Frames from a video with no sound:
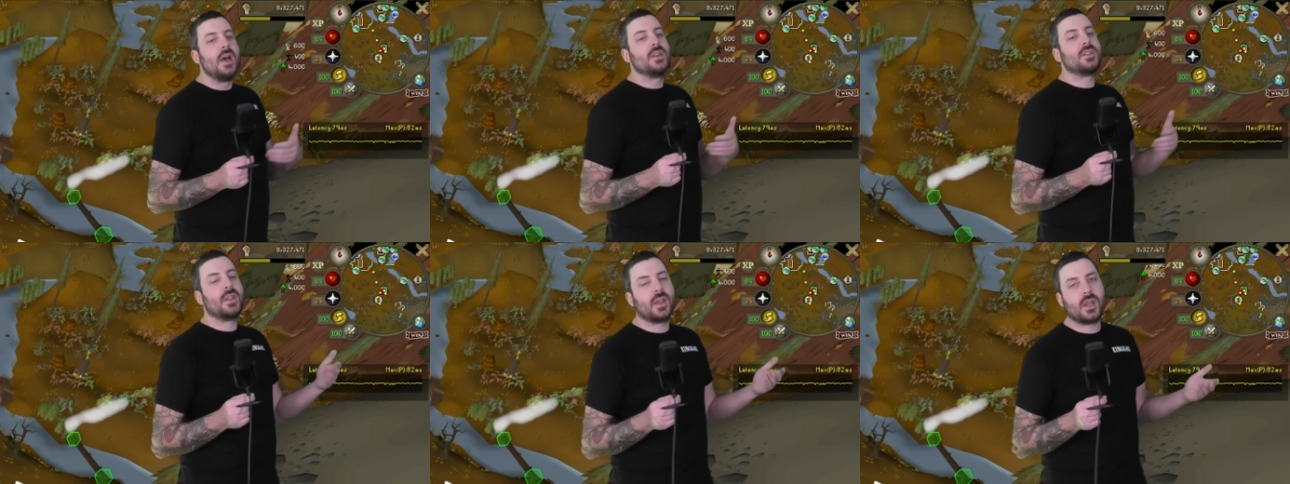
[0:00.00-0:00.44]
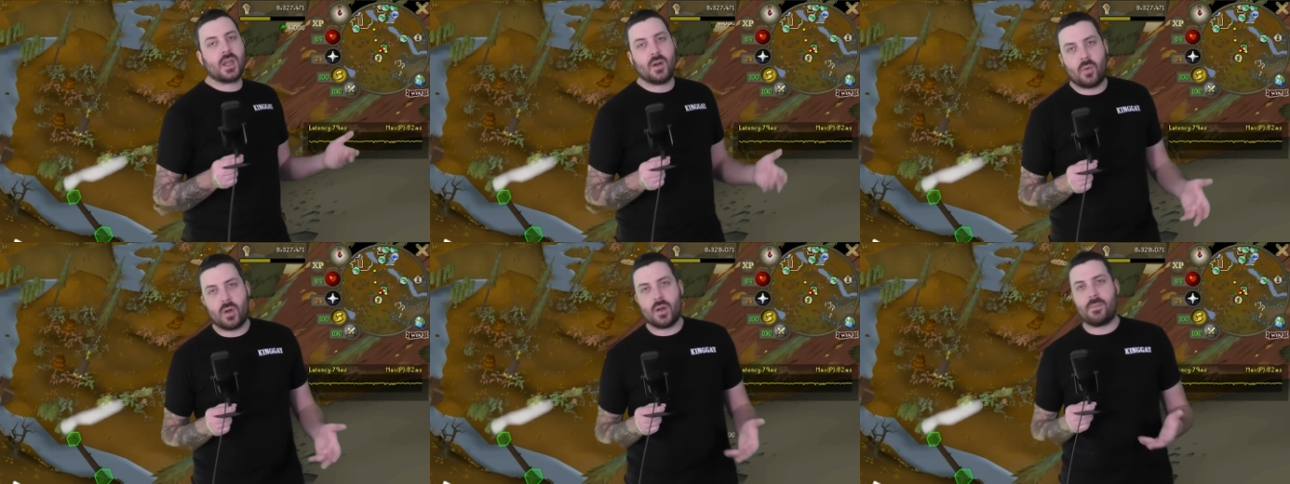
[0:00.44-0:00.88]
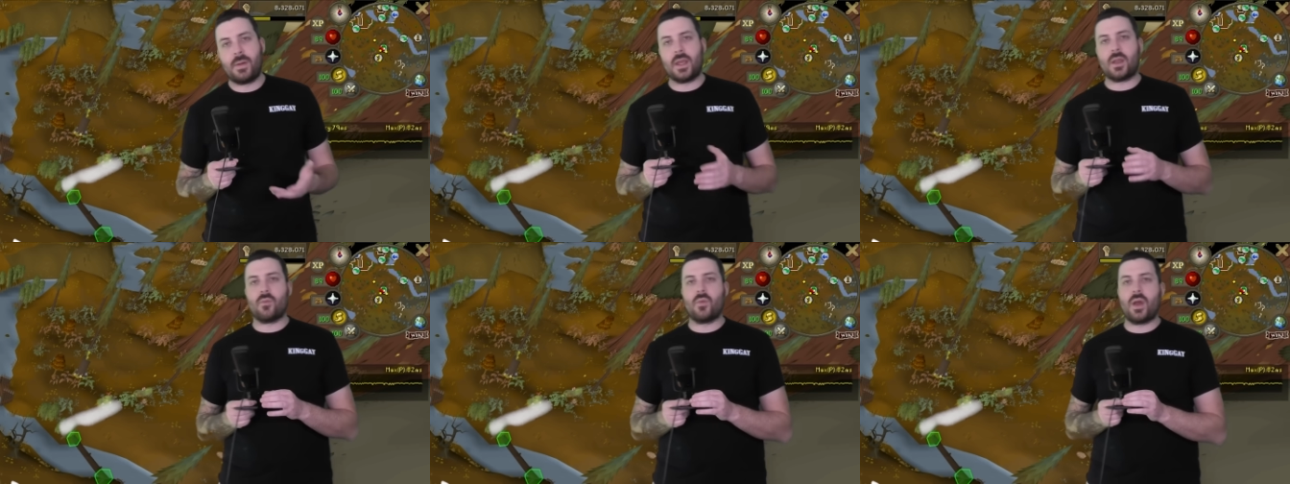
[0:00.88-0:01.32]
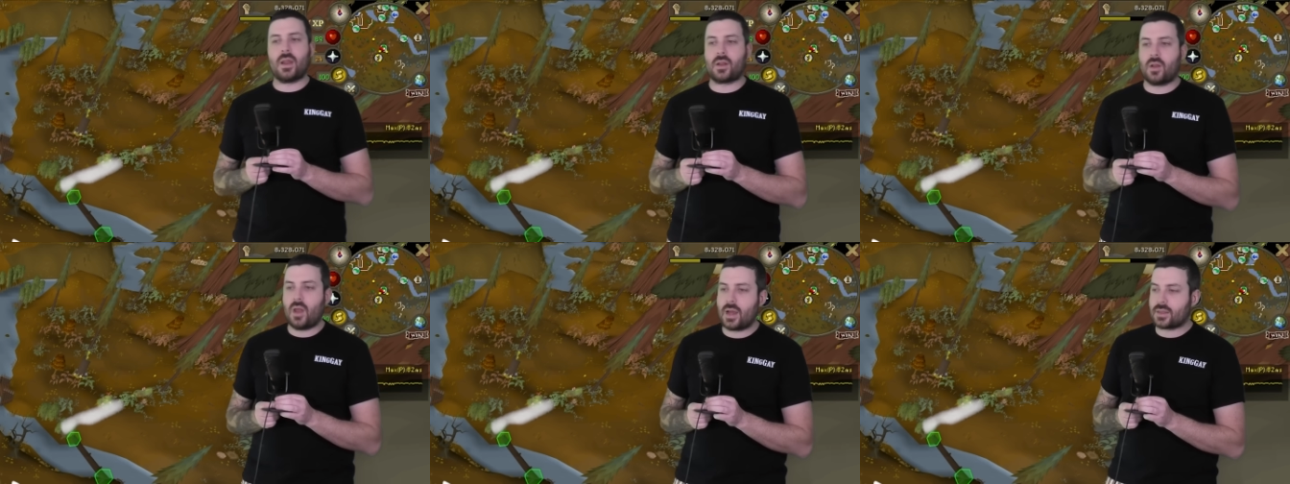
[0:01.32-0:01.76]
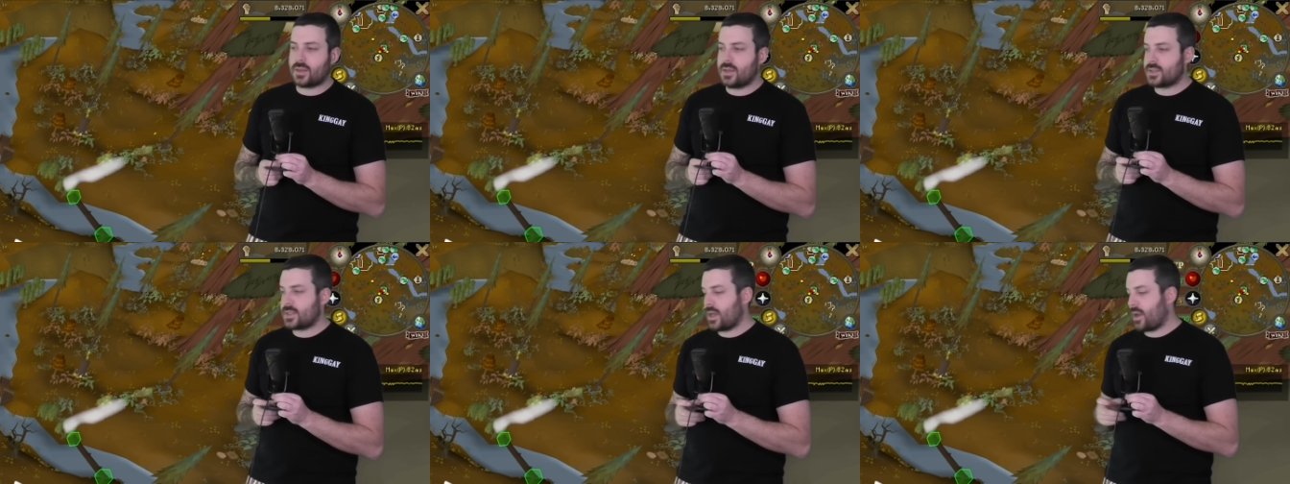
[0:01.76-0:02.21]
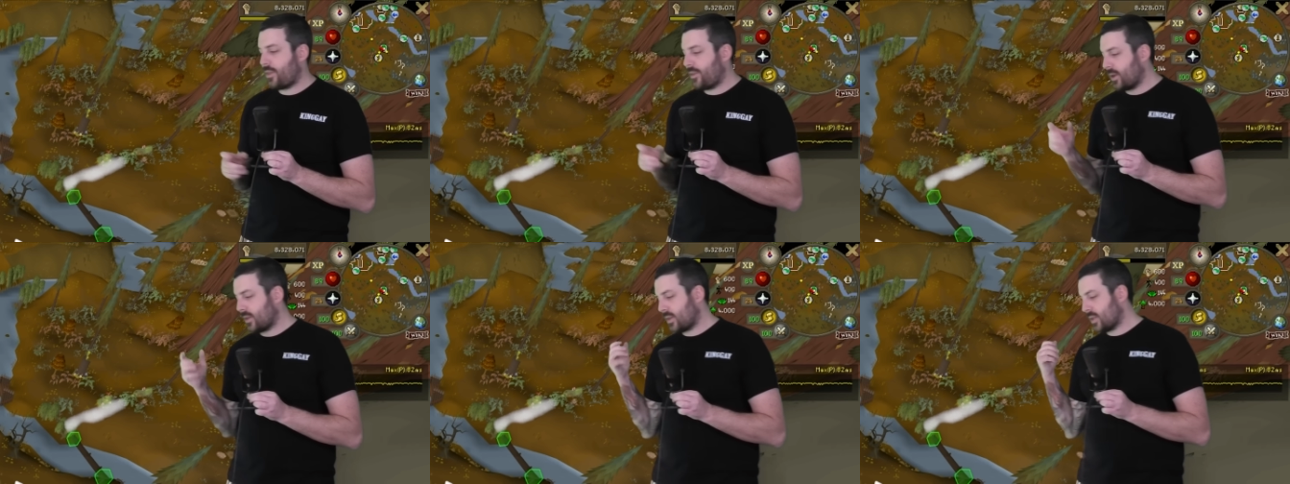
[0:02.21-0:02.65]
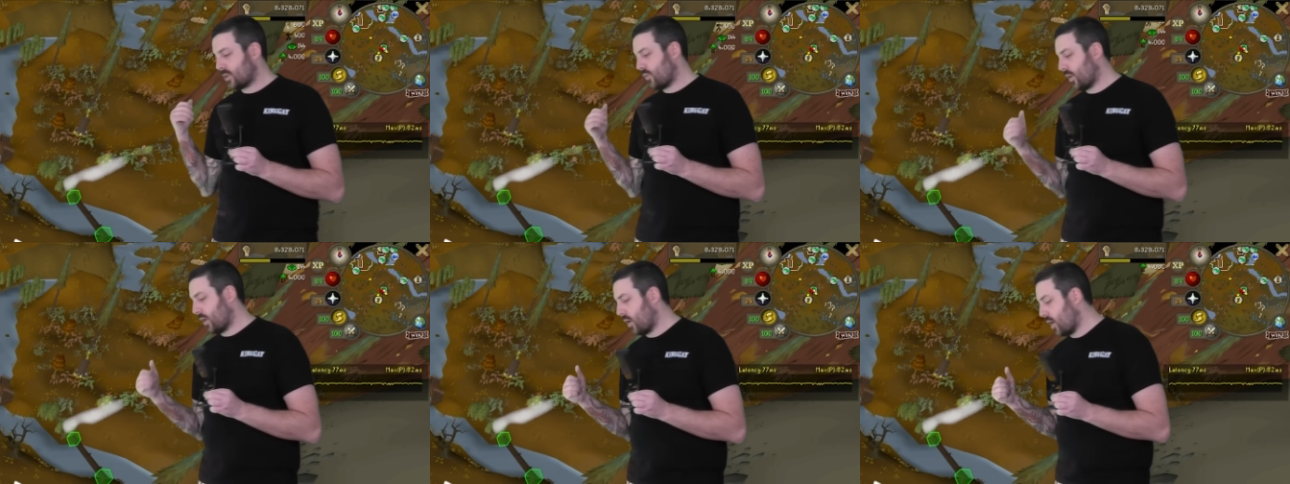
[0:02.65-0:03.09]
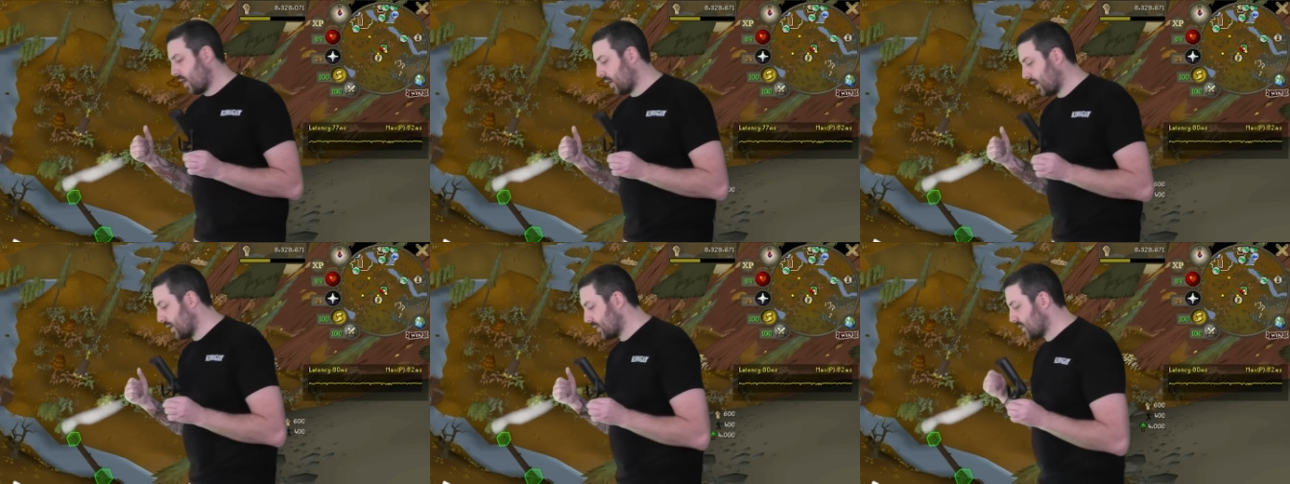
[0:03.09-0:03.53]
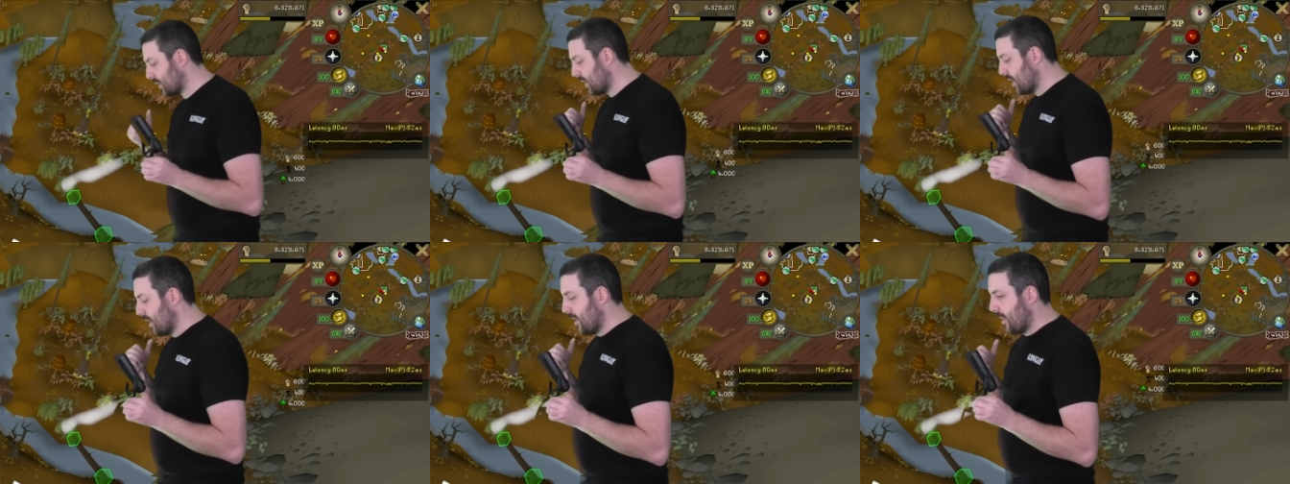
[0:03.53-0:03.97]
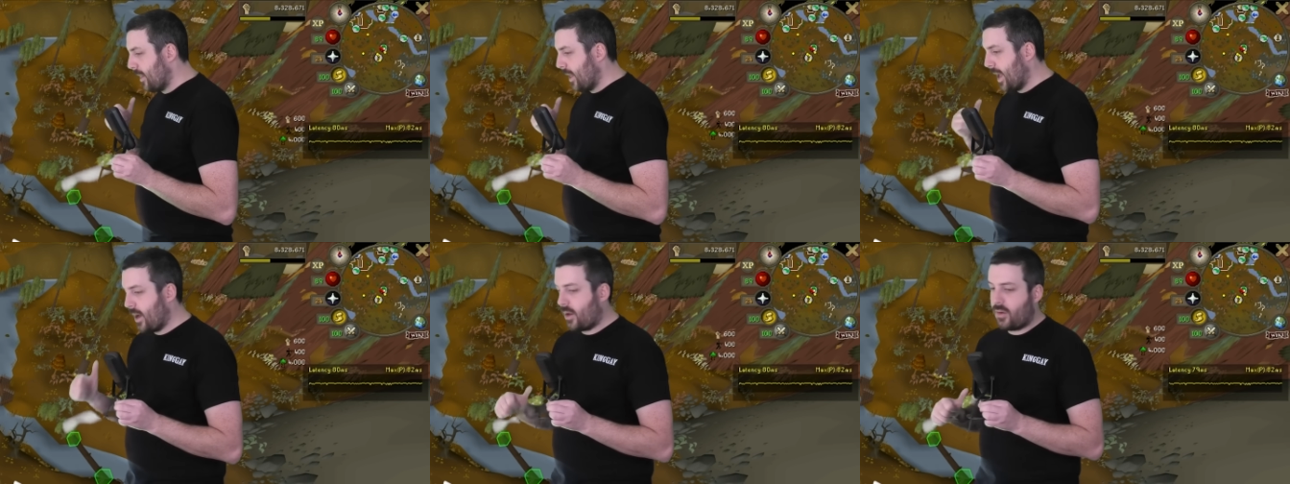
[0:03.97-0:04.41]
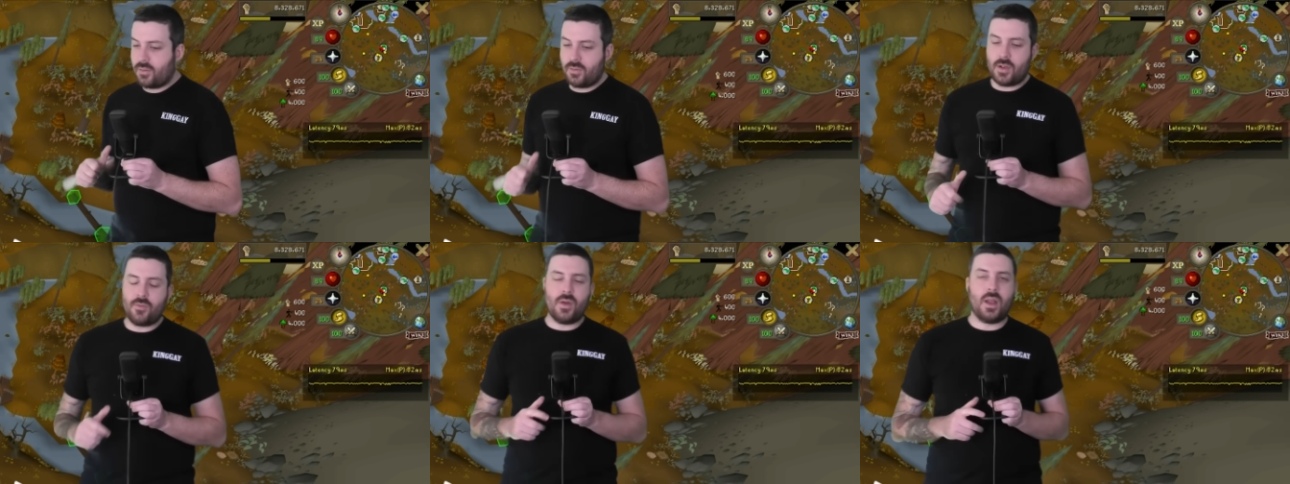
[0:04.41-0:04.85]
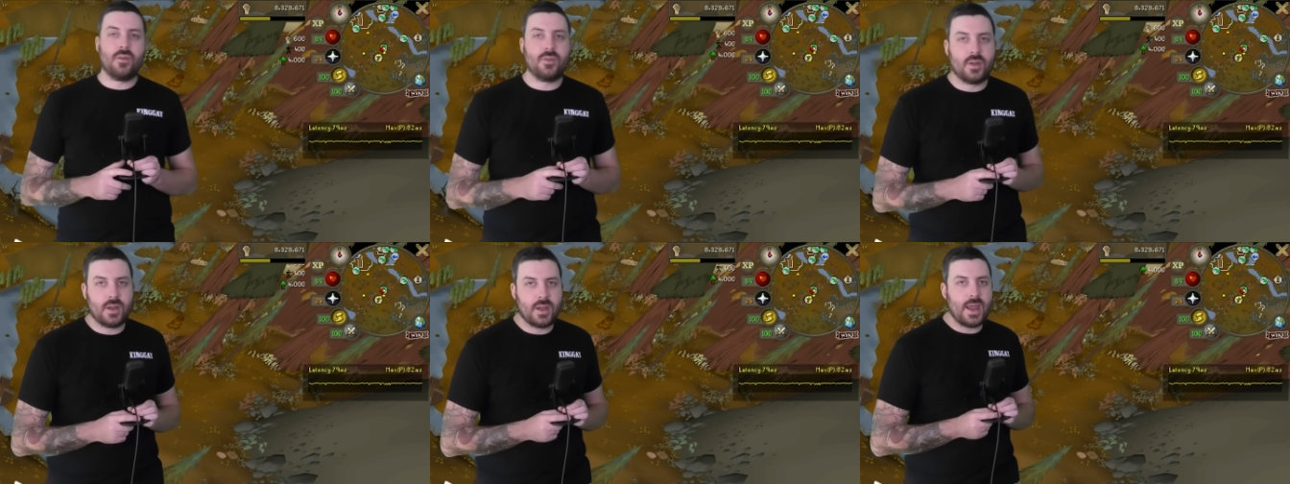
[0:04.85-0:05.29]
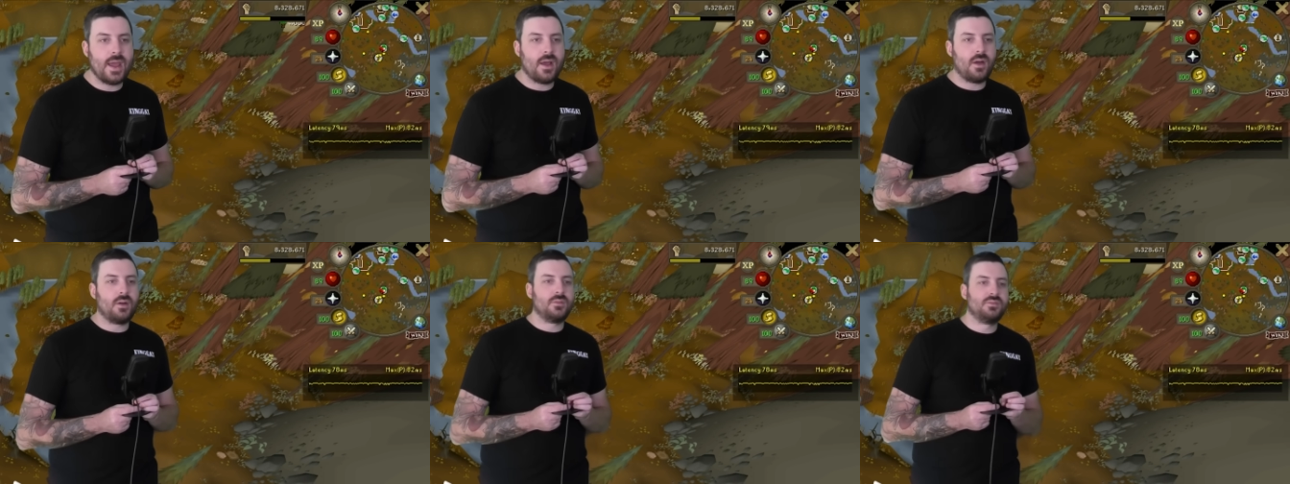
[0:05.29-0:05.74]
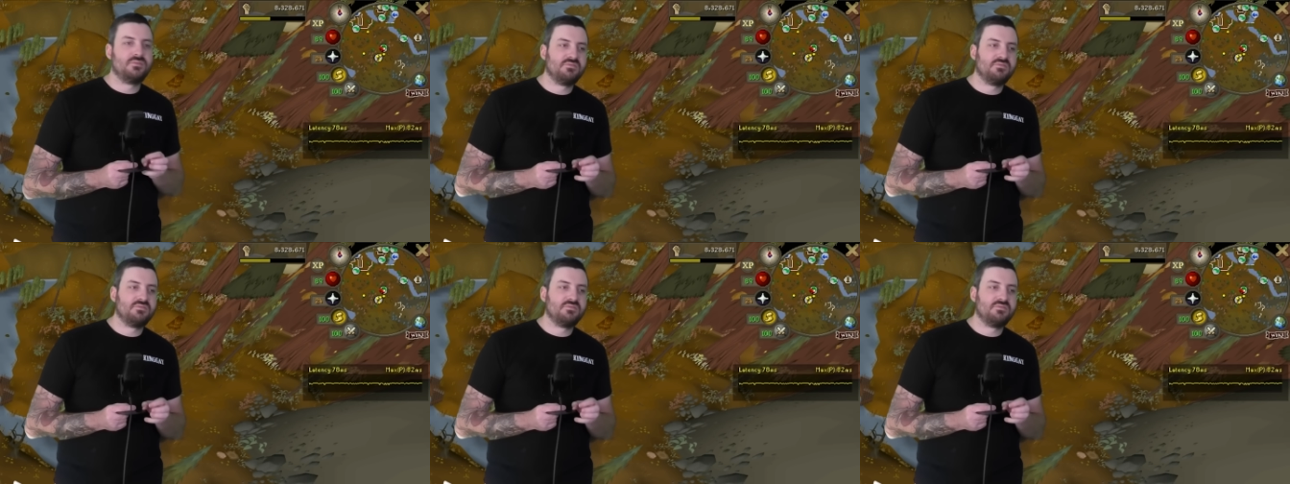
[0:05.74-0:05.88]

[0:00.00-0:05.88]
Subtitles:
So they're going to want to pick a relic like this. And I think this really highlights how irrelevant and how